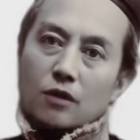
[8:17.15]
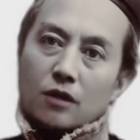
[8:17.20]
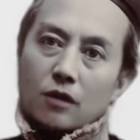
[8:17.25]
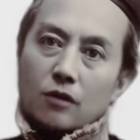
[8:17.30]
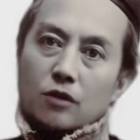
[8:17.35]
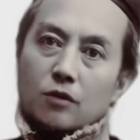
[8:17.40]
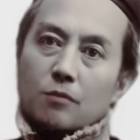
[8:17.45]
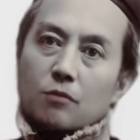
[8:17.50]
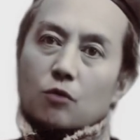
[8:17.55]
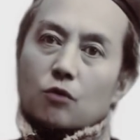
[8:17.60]

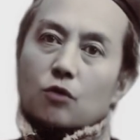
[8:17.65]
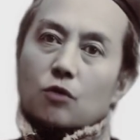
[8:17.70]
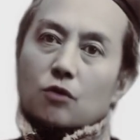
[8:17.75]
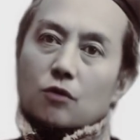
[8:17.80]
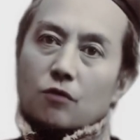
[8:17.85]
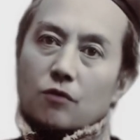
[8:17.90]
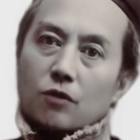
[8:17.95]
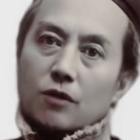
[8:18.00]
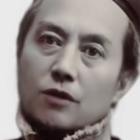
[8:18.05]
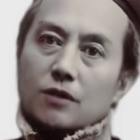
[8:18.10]
loves
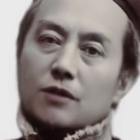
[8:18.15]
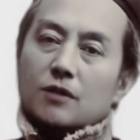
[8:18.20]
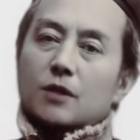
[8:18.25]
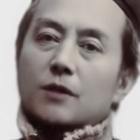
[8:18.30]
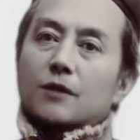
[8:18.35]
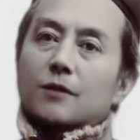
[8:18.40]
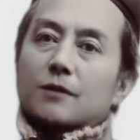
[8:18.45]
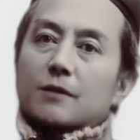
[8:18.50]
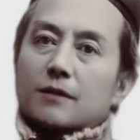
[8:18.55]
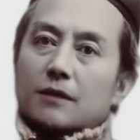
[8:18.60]
moral worth
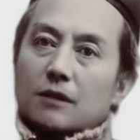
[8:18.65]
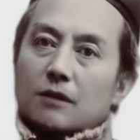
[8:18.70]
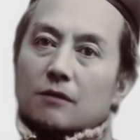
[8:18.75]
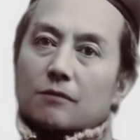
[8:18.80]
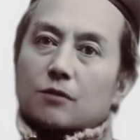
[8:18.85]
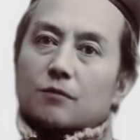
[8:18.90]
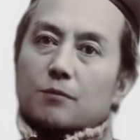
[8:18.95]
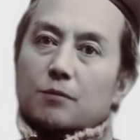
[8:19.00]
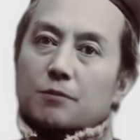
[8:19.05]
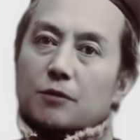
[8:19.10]
as he loves